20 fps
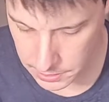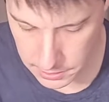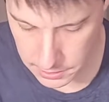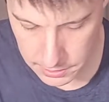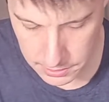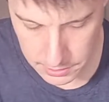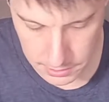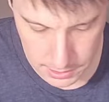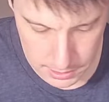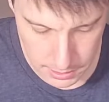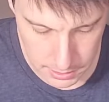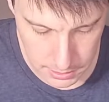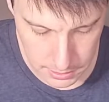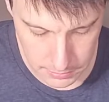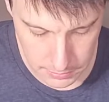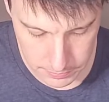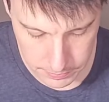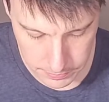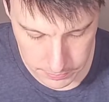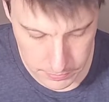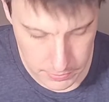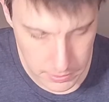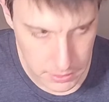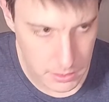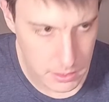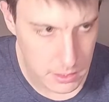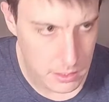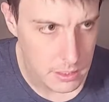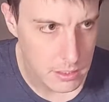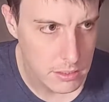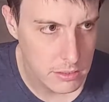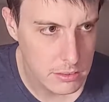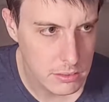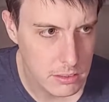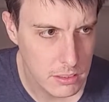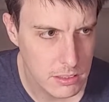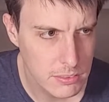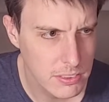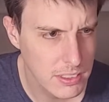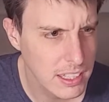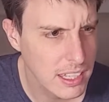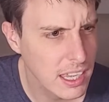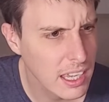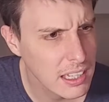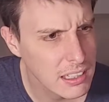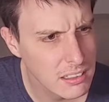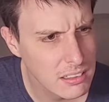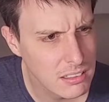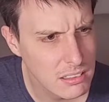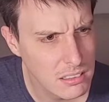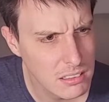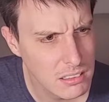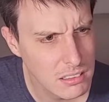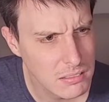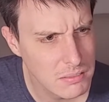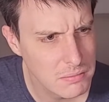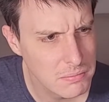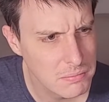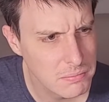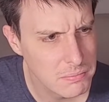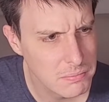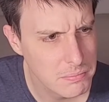need to get a certification.